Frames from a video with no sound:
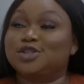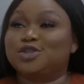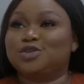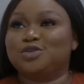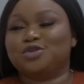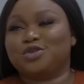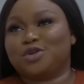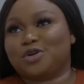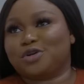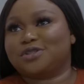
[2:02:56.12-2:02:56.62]
he
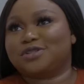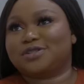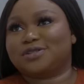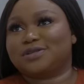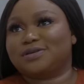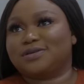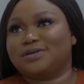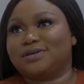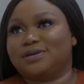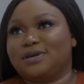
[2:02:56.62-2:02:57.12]
should not.
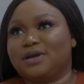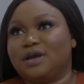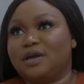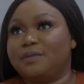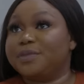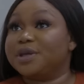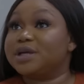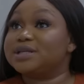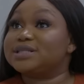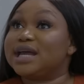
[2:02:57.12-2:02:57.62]

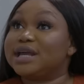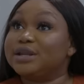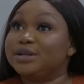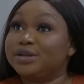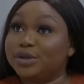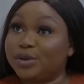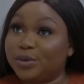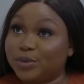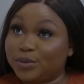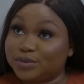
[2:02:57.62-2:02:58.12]
Because I
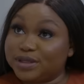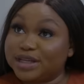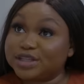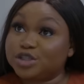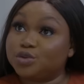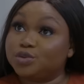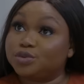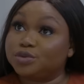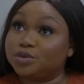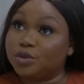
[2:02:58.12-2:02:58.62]
know
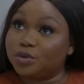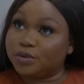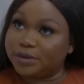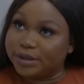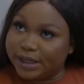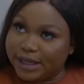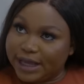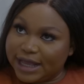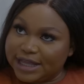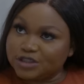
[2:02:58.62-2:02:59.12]
that you would go
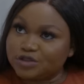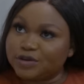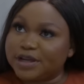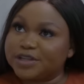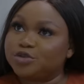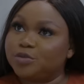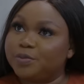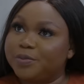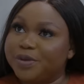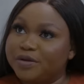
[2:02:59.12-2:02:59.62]
there and
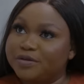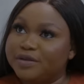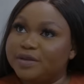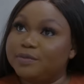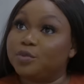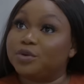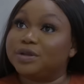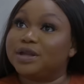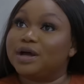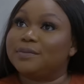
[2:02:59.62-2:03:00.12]
try to bail
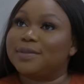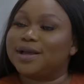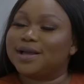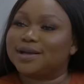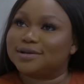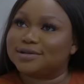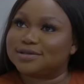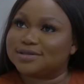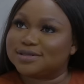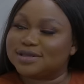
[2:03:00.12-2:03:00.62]
him without my
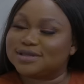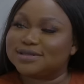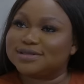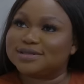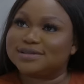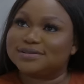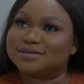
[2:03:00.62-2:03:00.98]
consent.